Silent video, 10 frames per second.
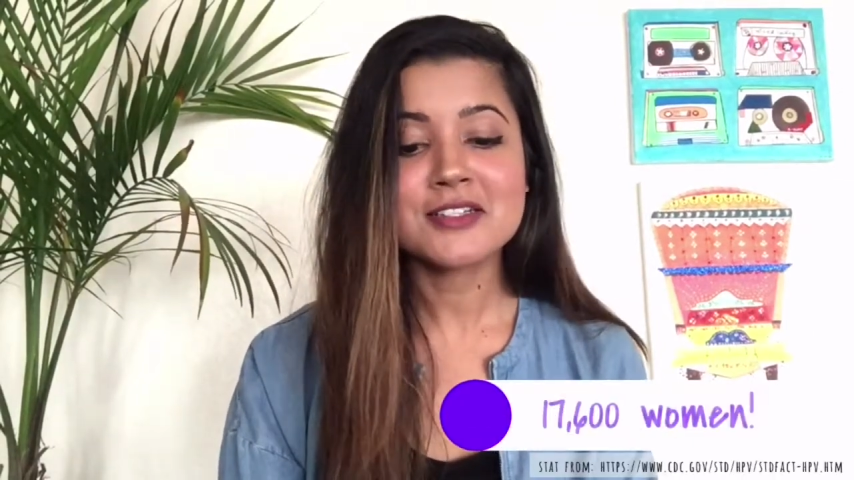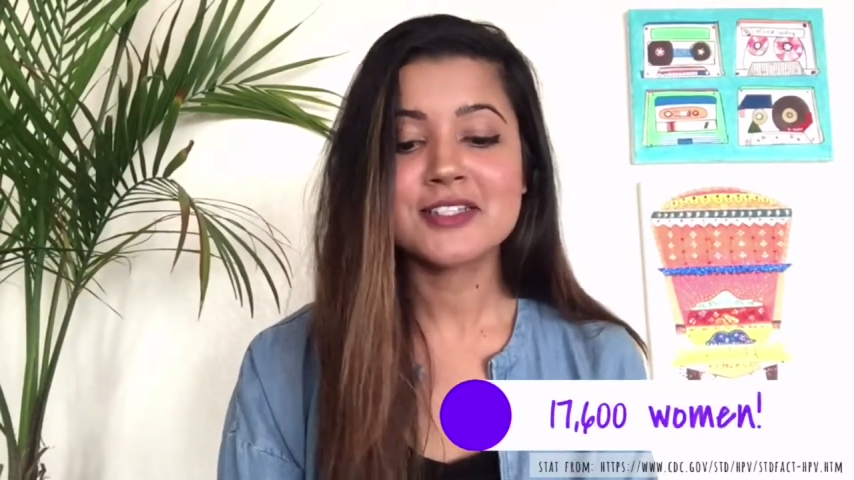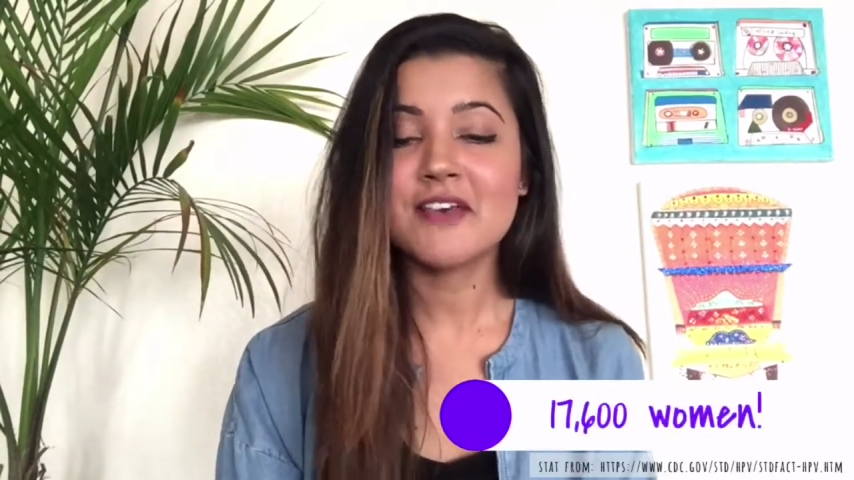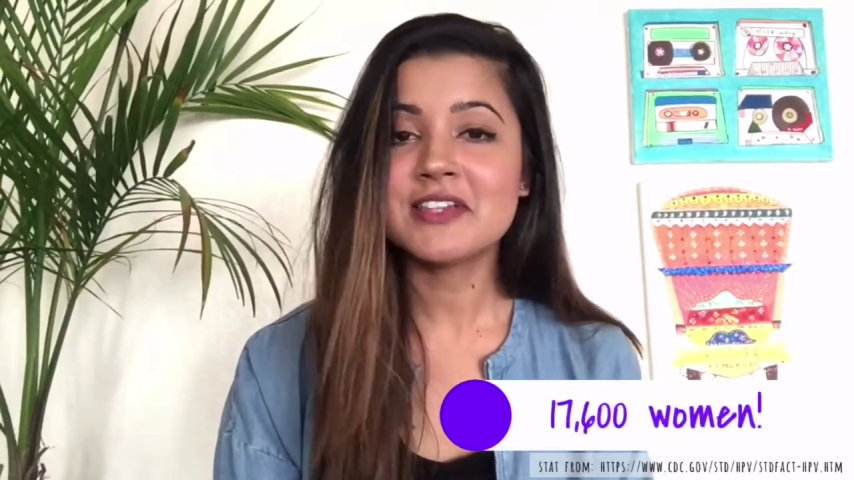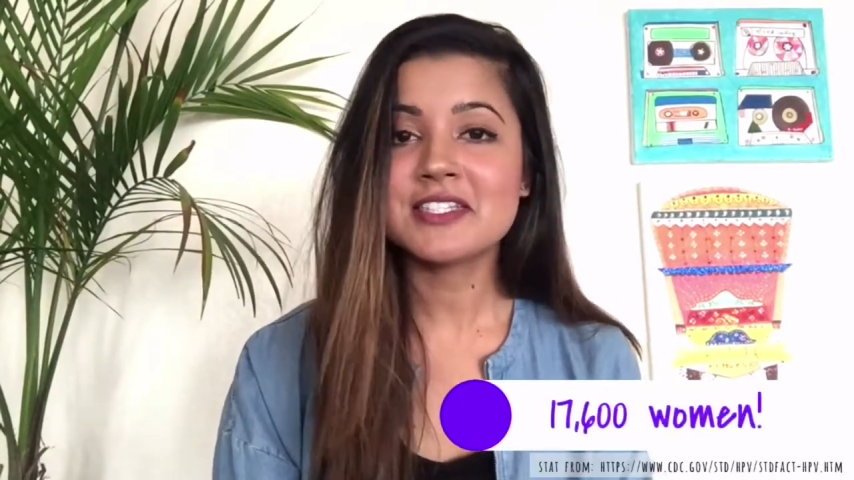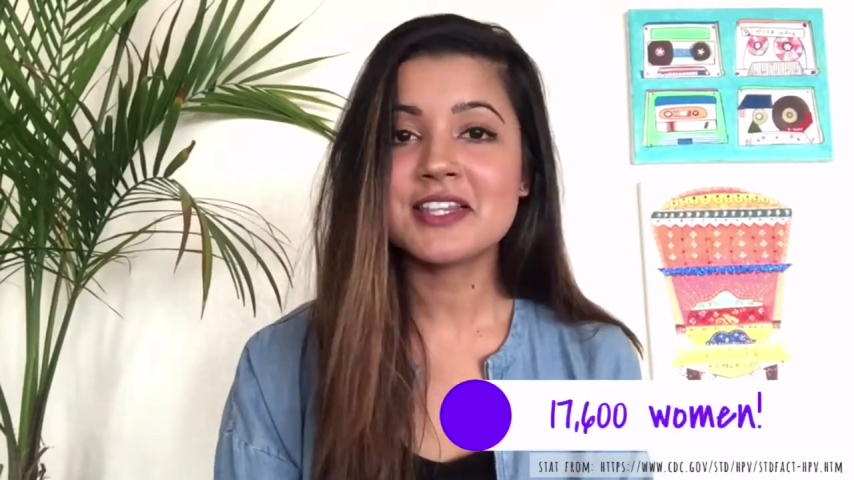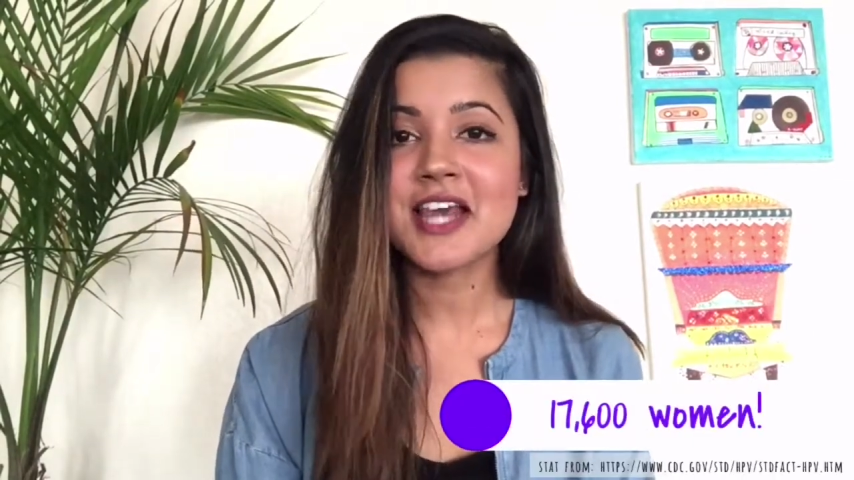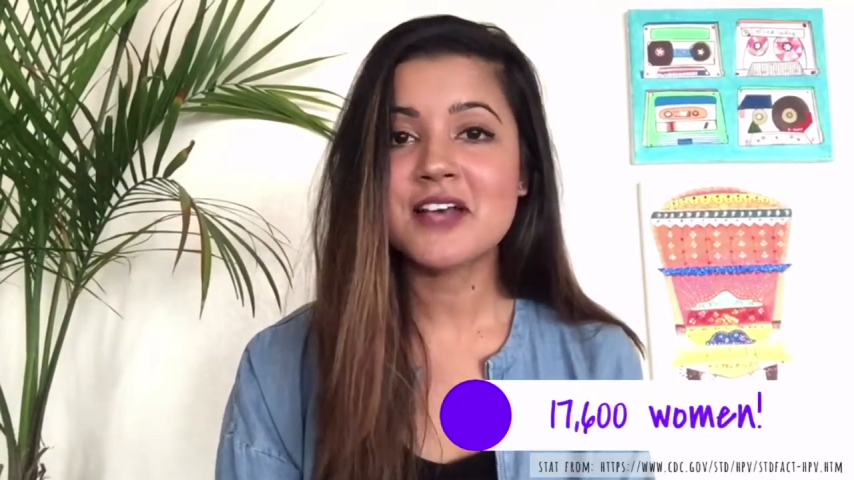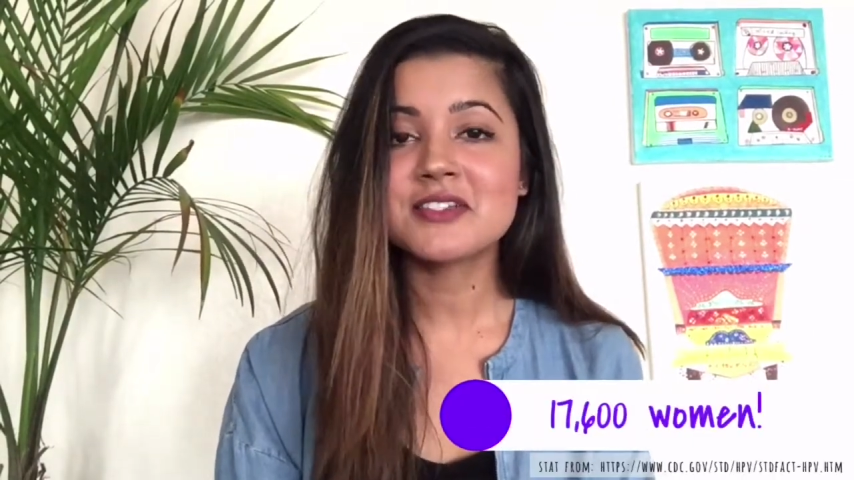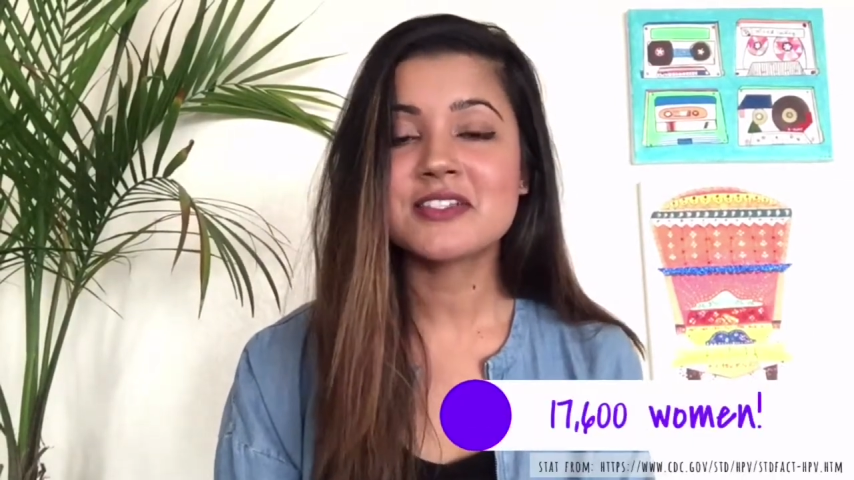
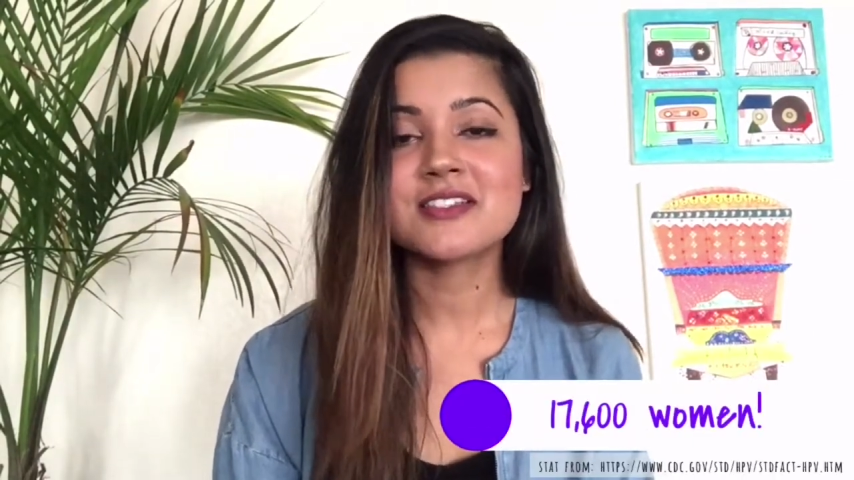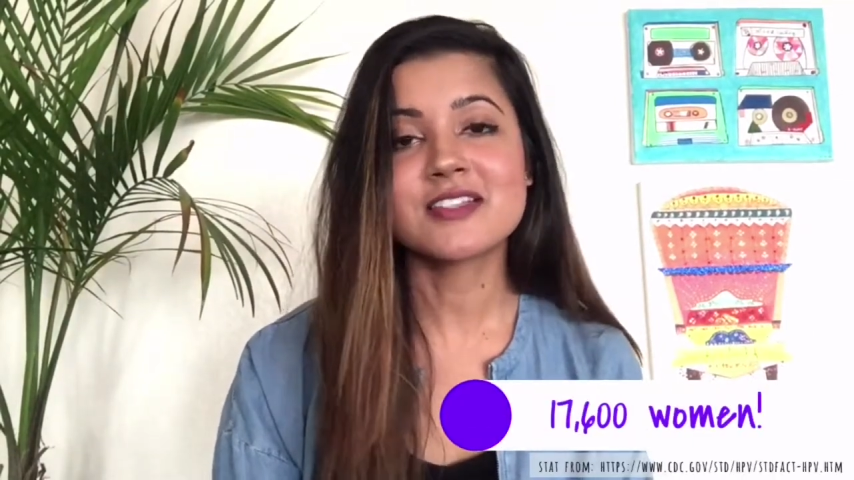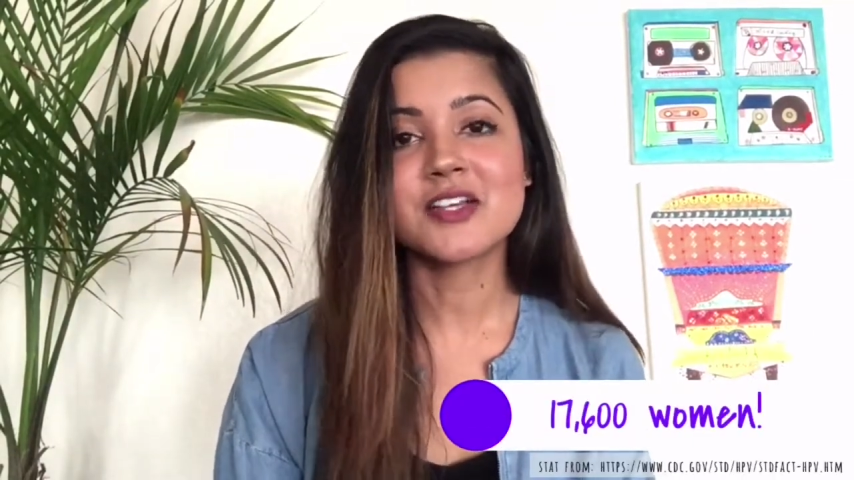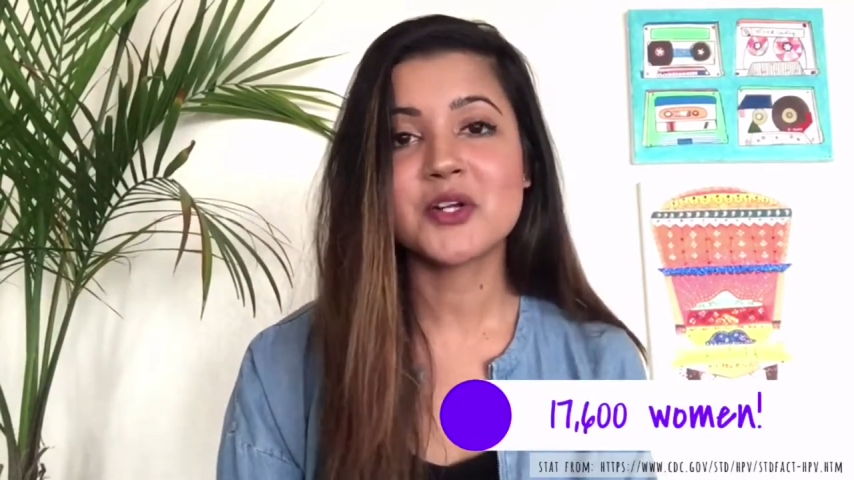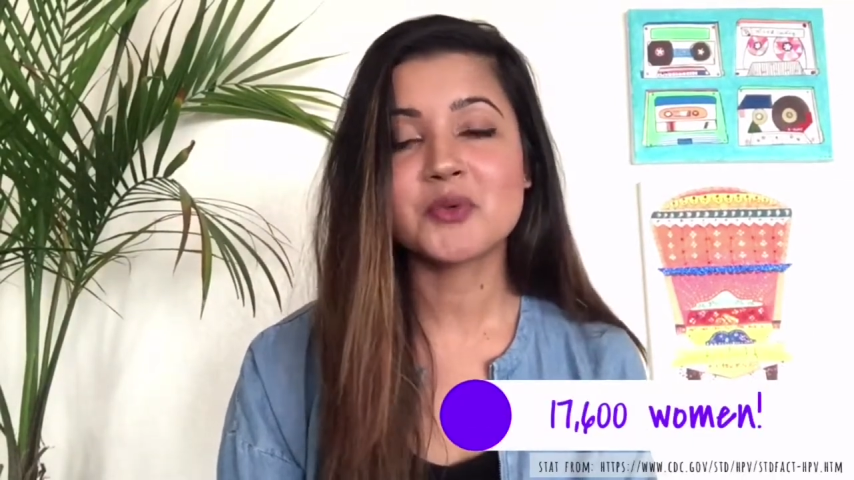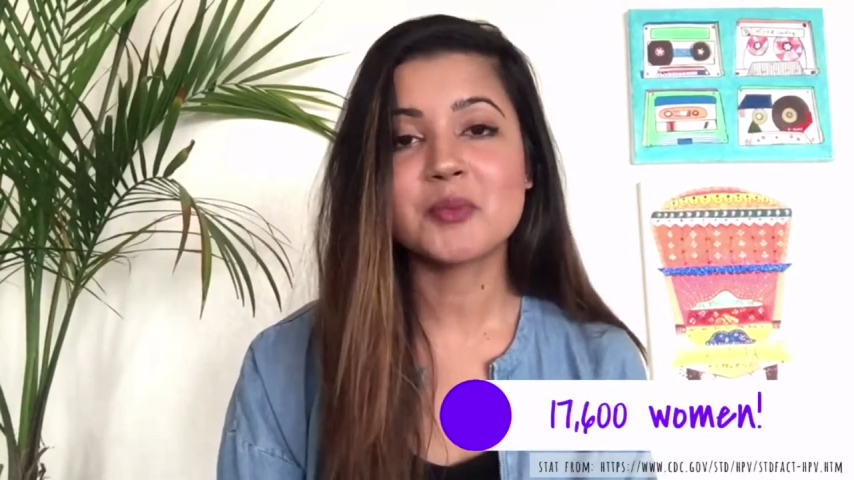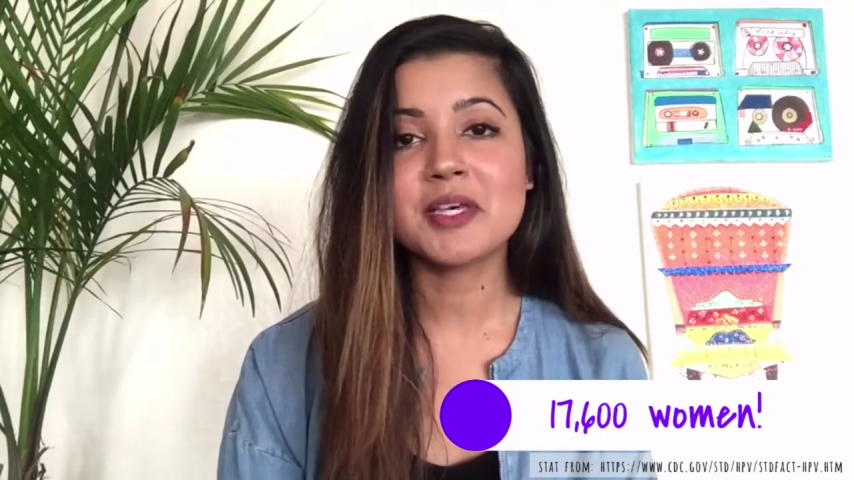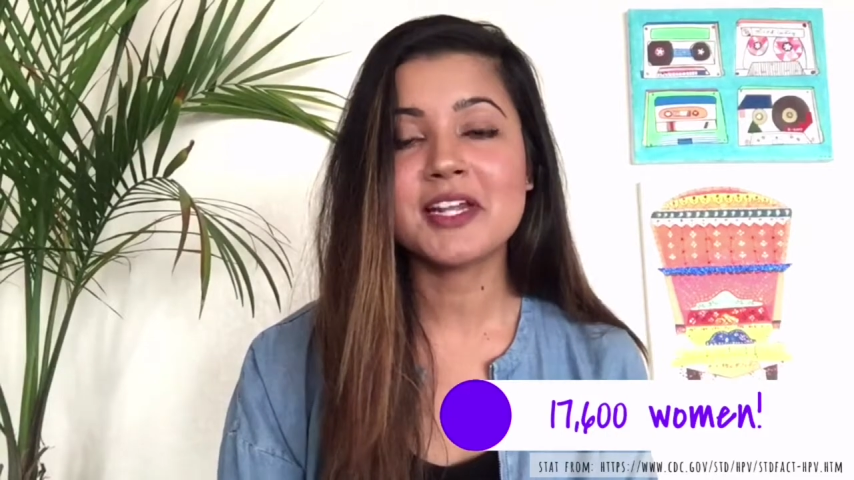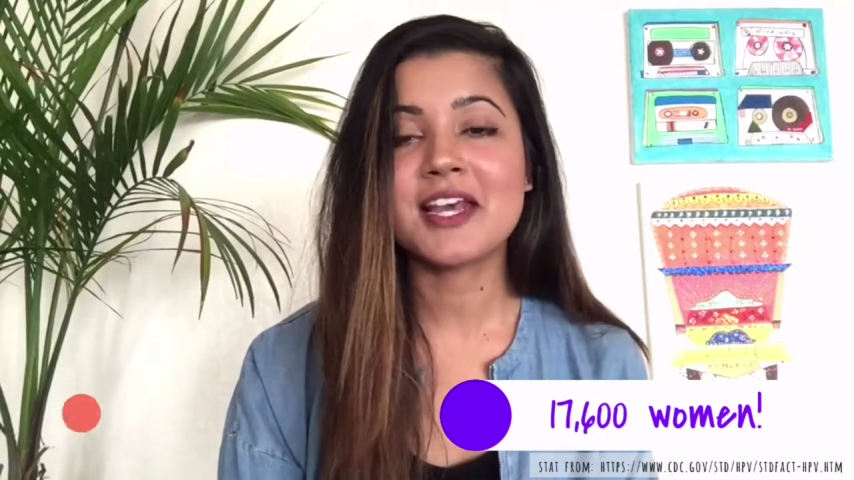17,600 women